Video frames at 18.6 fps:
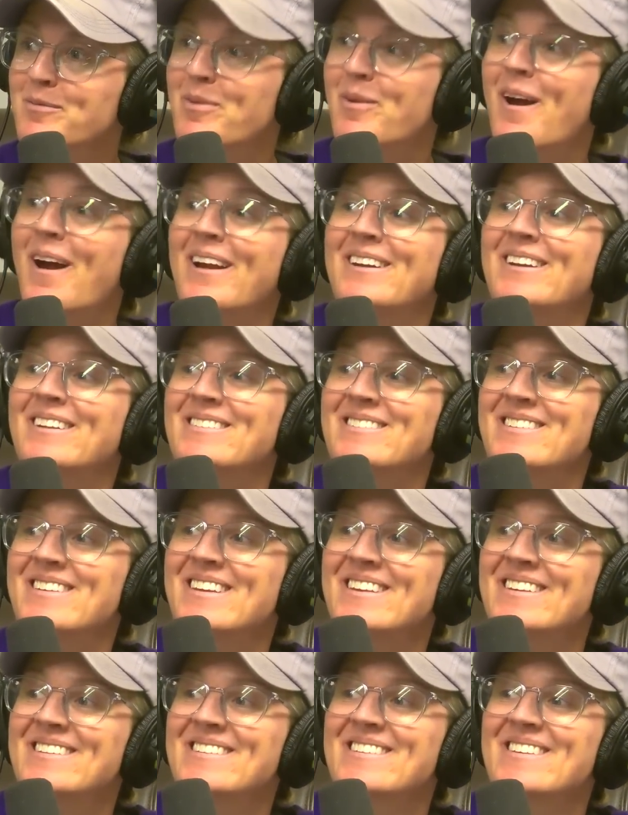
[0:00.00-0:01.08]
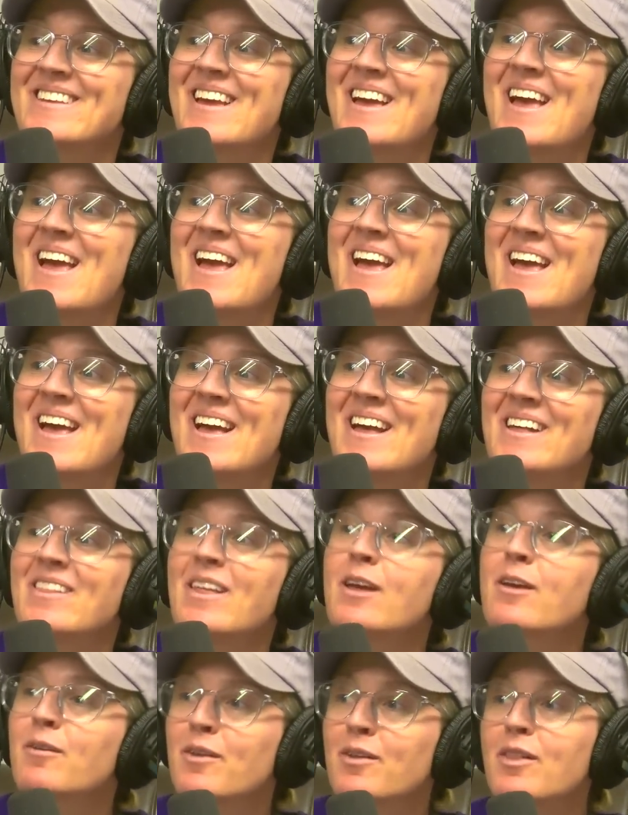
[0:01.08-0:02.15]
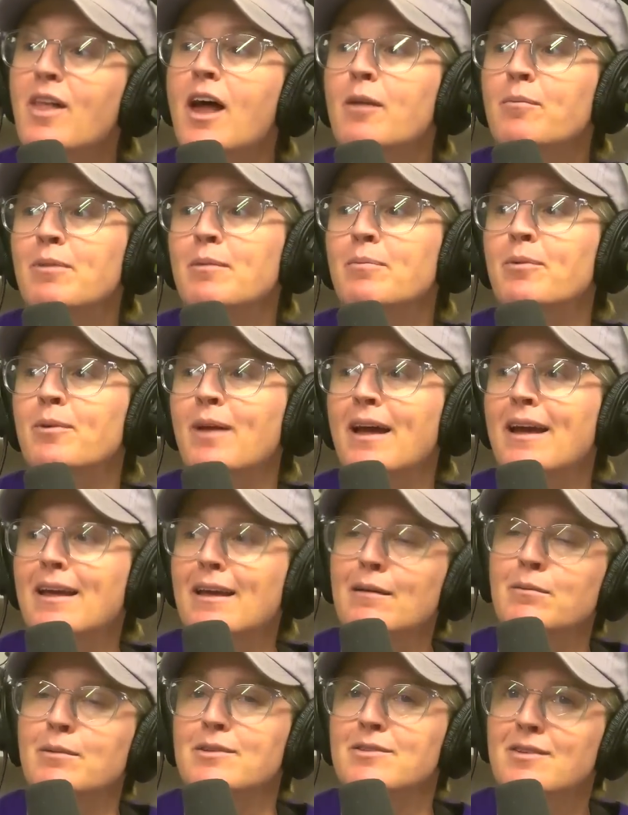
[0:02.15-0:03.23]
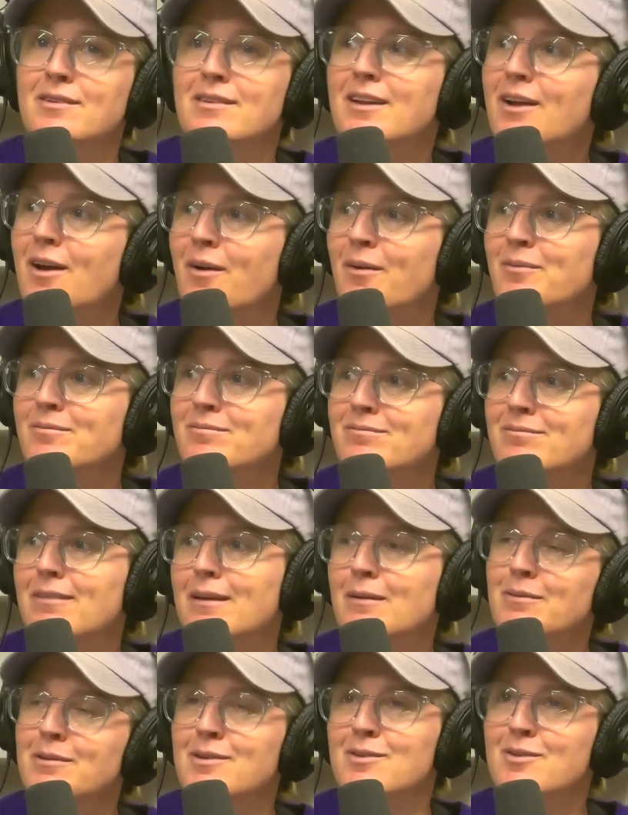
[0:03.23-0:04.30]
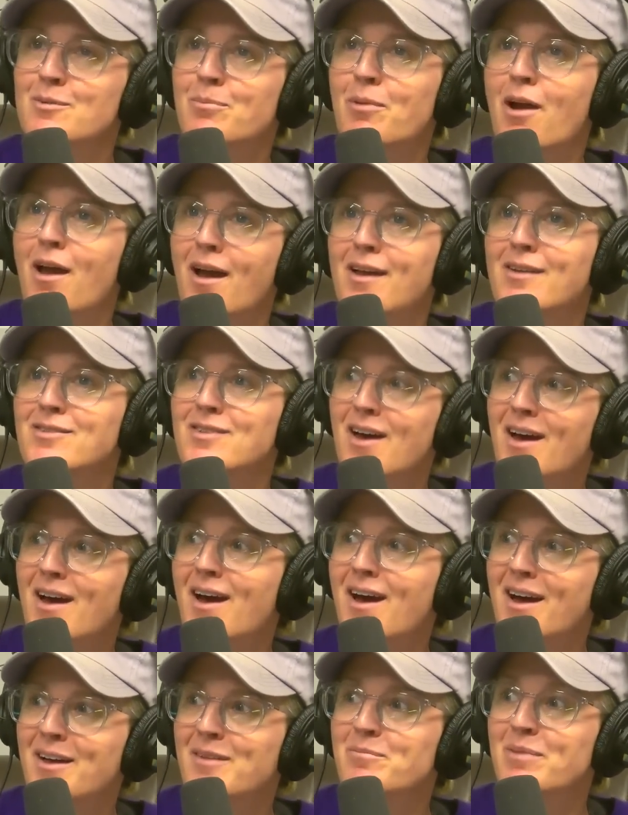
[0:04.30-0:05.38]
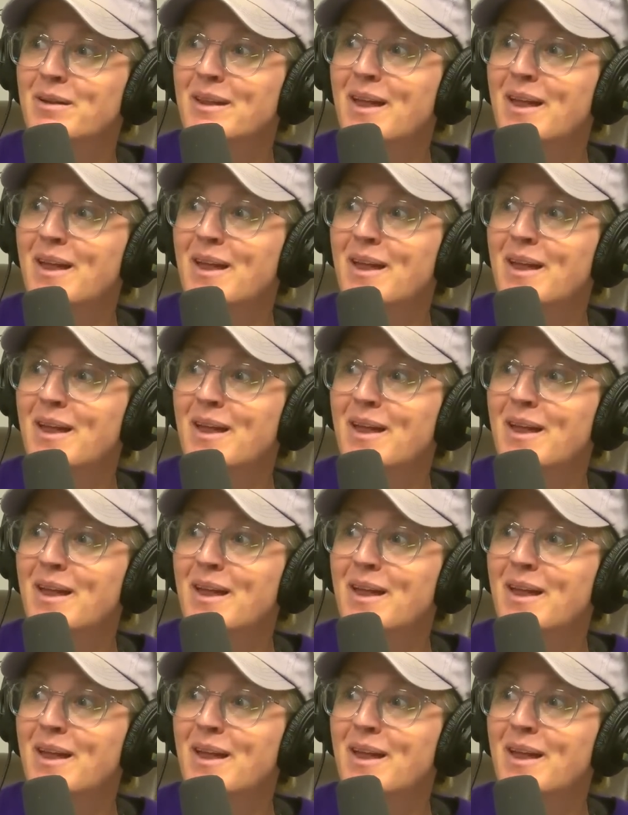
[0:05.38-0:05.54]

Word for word: pregnancies like a lot of people, like it was, you know, he was surprised, haha. But